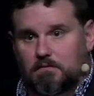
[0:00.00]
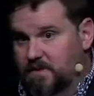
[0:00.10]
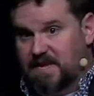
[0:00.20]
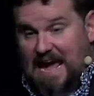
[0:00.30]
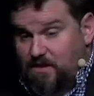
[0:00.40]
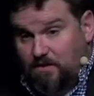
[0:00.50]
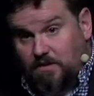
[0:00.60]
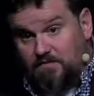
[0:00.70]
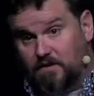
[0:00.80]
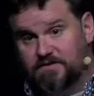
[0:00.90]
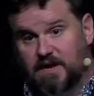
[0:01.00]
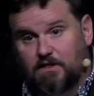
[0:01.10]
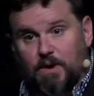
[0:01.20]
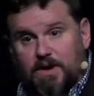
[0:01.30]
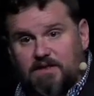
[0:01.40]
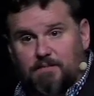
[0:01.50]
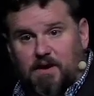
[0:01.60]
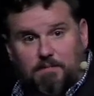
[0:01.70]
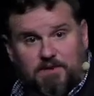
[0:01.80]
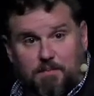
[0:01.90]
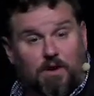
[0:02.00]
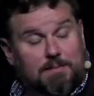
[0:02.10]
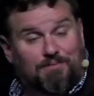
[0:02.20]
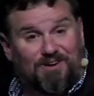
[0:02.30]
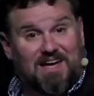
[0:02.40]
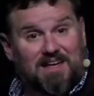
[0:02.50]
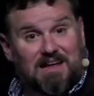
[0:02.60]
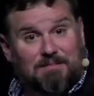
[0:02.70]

They gathered on the first day of the week to, to break bread.